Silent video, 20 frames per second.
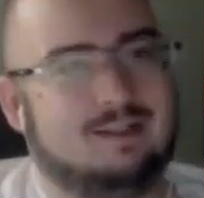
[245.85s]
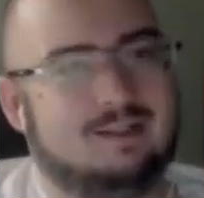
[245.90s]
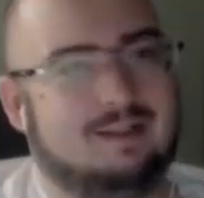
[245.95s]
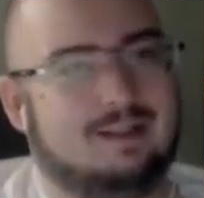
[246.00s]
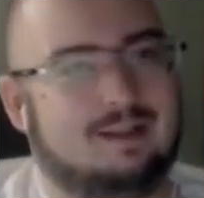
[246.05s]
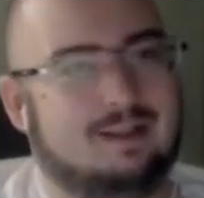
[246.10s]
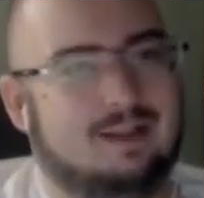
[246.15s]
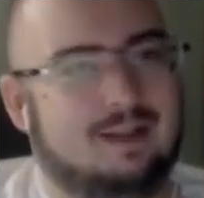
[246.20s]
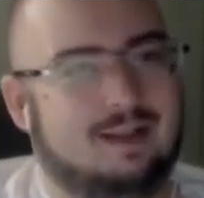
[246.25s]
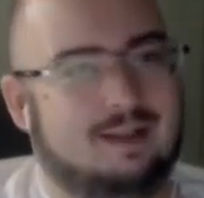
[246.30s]

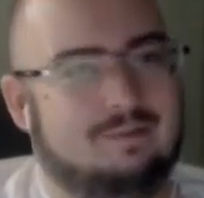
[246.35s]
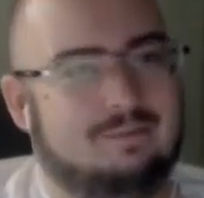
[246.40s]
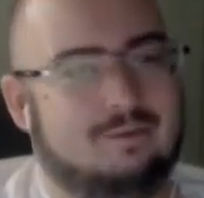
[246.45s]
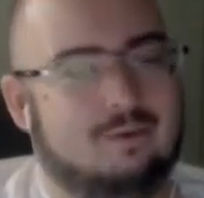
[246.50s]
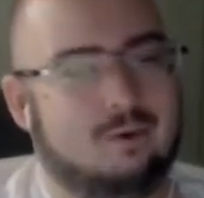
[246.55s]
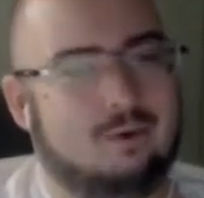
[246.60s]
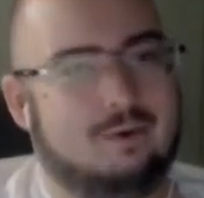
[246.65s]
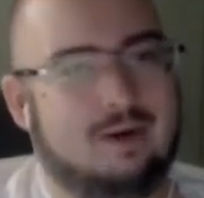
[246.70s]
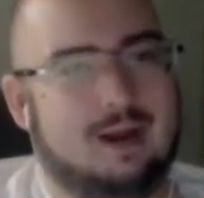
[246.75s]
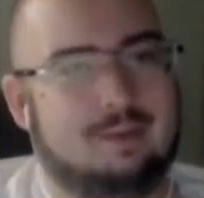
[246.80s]
Uh, like
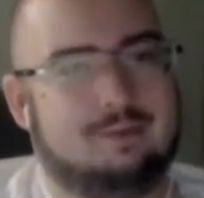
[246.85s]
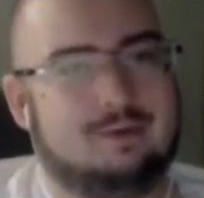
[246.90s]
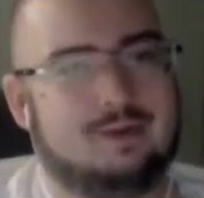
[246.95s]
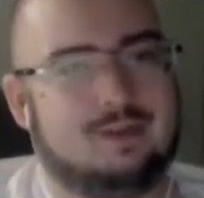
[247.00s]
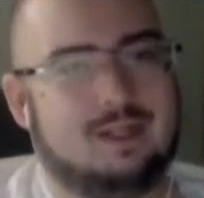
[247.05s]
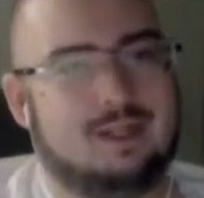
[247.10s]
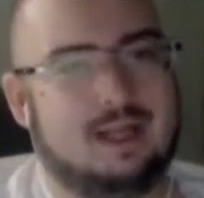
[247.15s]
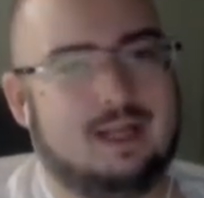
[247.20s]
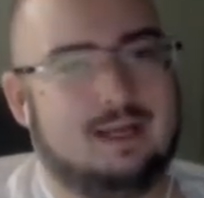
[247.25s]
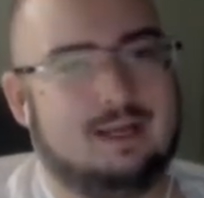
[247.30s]
Ford
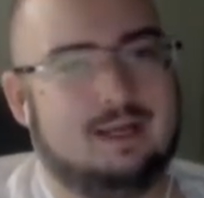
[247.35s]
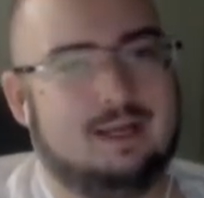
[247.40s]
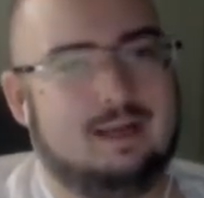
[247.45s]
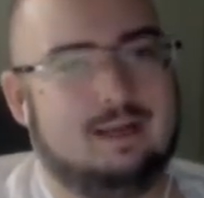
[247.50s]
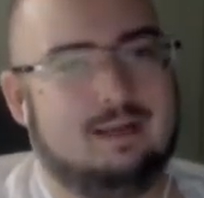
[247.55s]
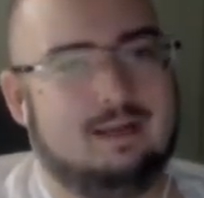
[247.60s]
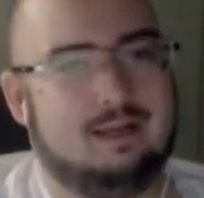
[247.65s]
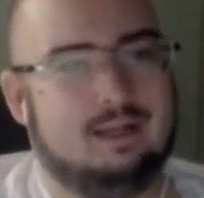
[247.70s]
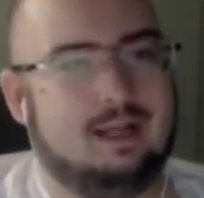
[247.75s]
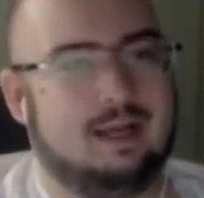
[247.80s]
Raptors, like
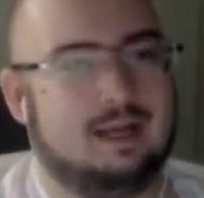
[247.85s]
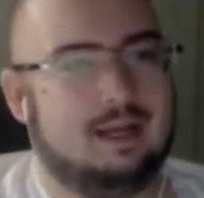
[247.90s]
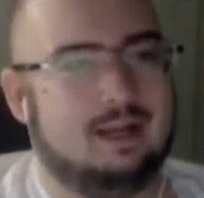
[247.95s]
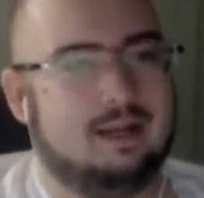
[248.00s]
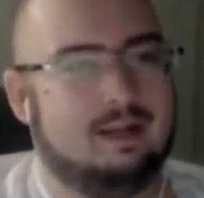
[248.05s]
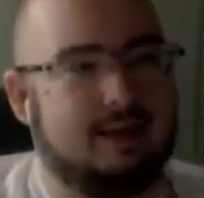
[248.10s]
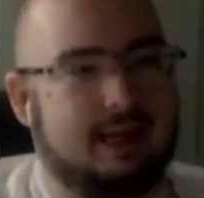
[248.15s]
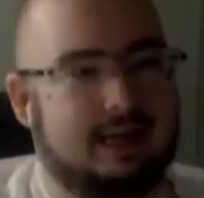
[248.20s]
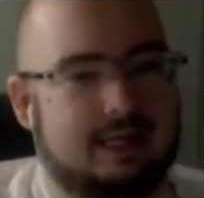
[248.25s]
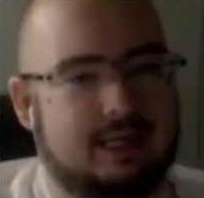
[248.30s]

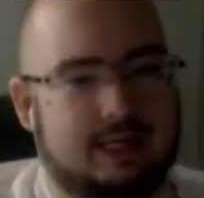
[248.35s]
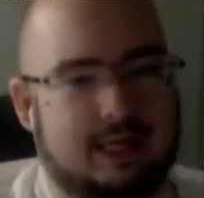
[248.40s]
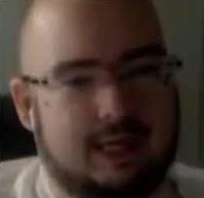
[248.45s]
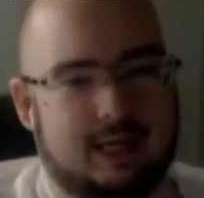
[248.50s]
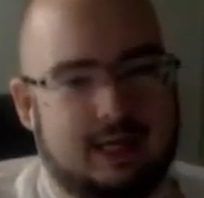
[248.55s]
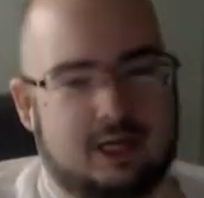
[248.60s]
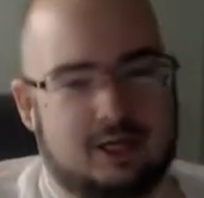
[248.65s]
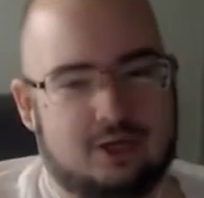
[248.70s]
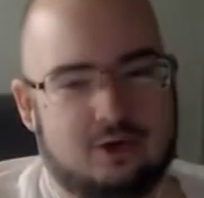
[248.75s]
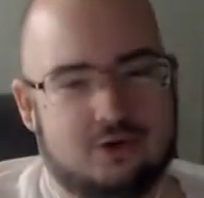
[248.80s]
like like to
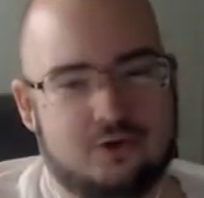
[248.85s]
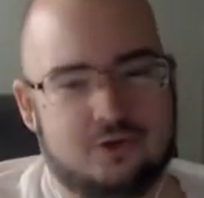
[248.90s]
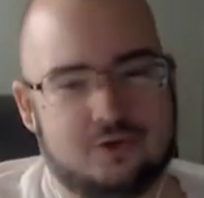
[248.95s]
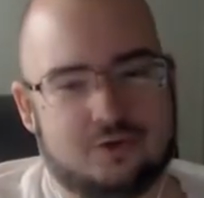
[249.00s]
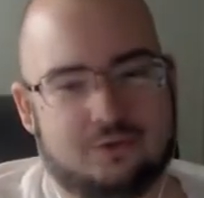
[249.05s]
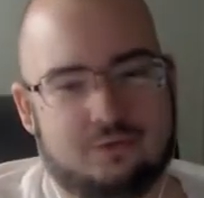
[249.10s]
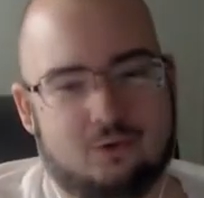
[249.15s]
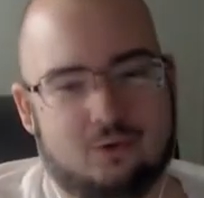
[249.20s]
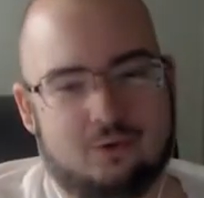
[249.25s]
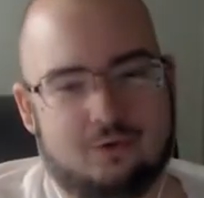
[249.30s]
get a
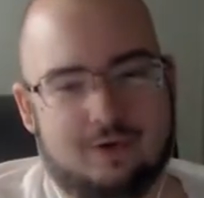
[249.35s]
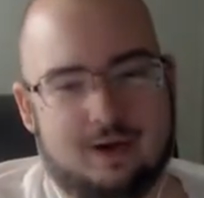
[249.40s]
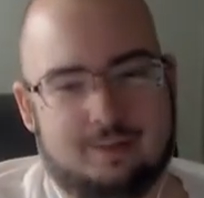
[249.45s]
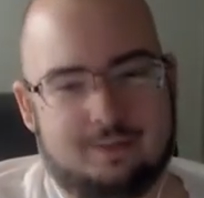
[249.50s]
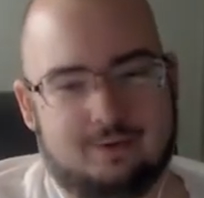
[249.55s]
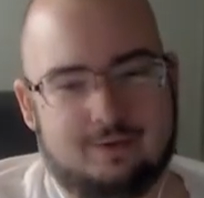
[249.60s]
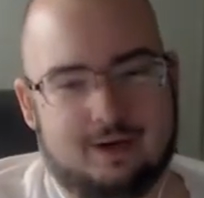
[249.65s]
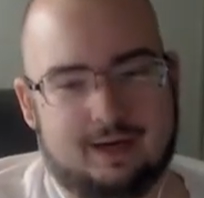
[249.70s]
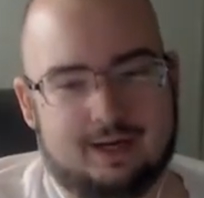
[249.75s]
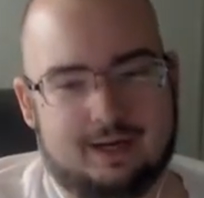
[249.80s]
used Ford
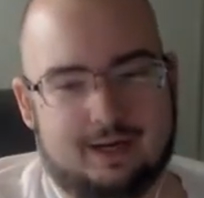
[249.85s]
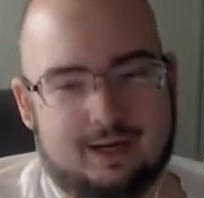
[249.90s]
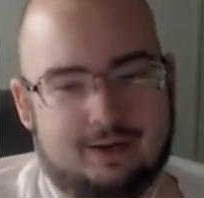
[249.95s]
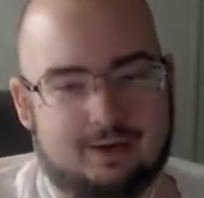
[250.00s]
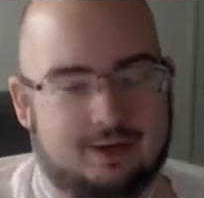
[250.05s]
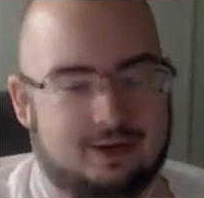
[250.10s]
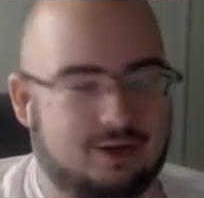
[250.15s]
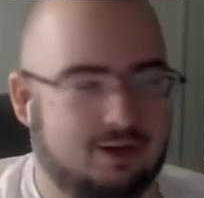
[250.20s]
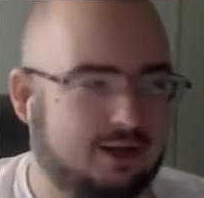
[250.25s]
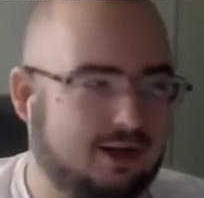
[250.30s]
Raptor right now,
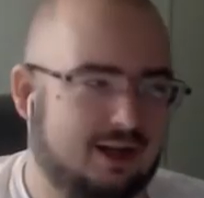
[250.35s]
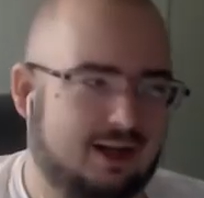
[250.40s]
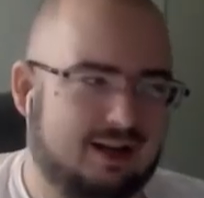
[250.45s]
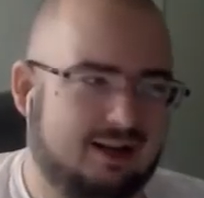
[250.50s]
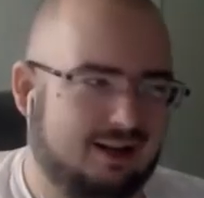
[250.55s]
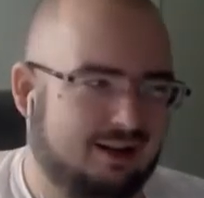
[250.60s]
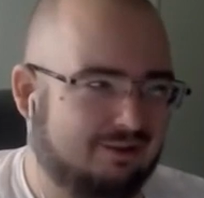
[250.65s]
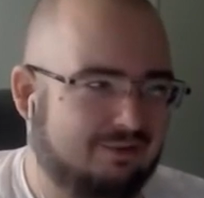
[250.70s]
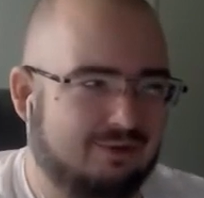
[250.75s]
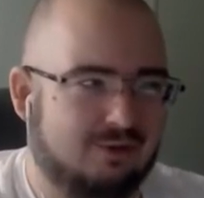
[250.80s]
you're looking
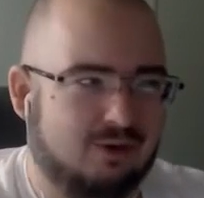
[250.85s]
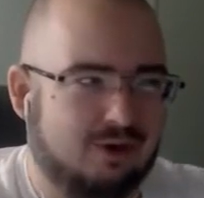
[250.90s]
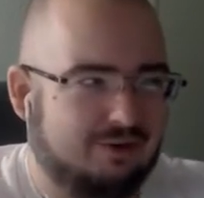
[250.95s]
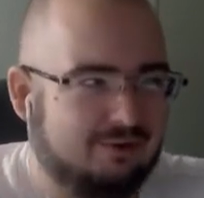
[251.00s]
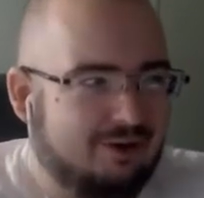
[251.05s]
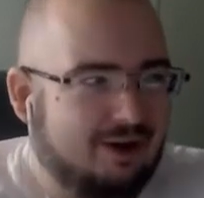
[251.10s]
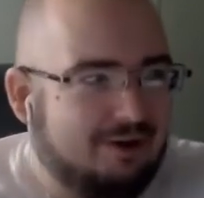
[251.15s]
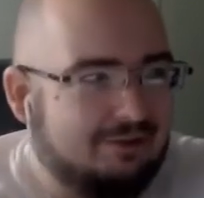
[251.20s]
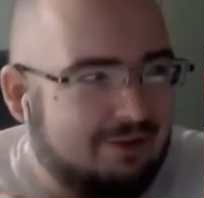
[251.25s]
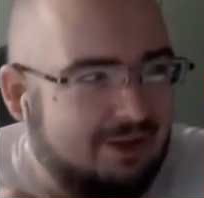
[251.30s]
at like forty
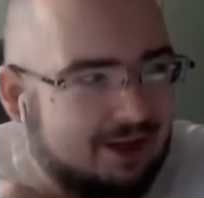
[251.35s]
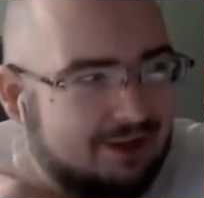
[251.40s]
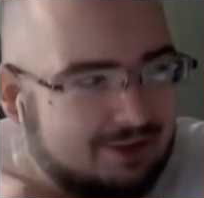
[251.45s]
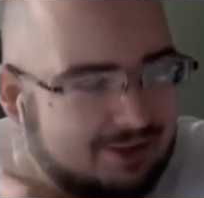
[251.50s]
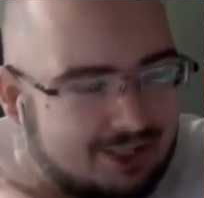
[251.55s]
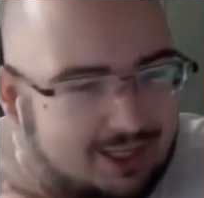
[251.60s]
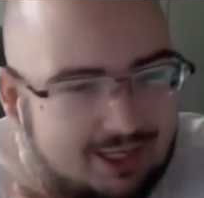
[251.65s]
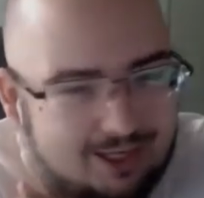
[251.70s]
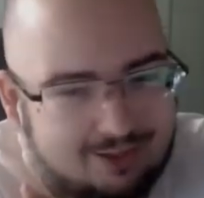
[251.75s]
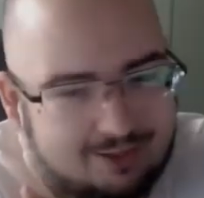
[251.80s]
five
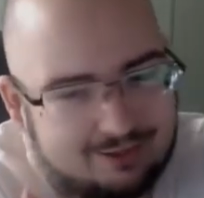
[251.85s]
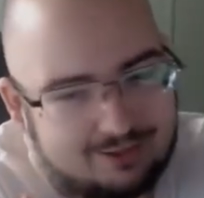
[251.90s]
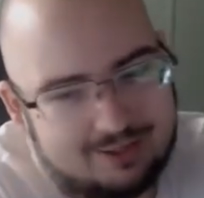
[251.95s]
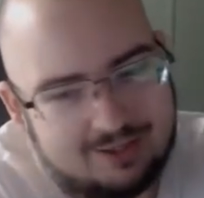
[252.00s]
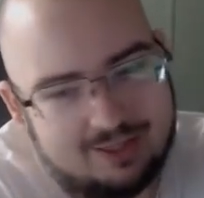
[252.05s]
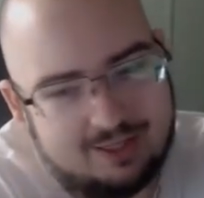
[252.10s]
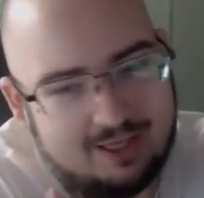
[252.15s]
thousand dollars.